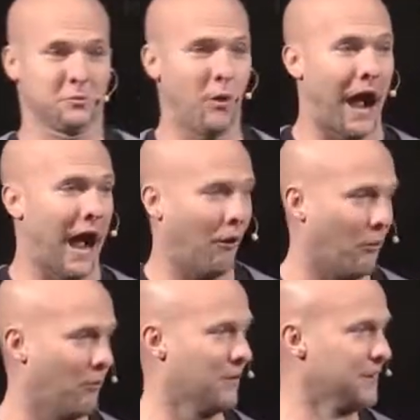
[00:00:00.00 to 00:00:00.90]
wow,
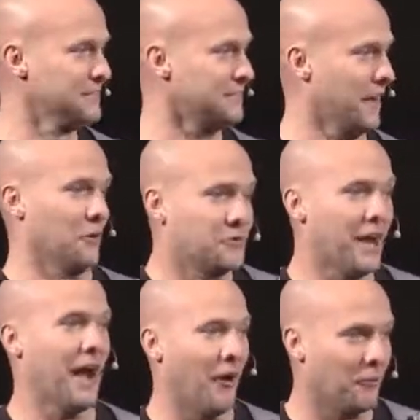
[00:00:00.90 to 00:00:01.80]
settle
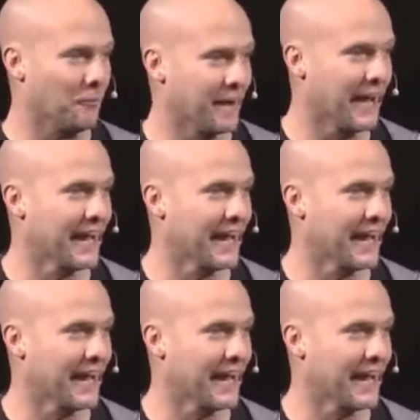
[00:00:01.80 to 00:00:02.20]
down, man.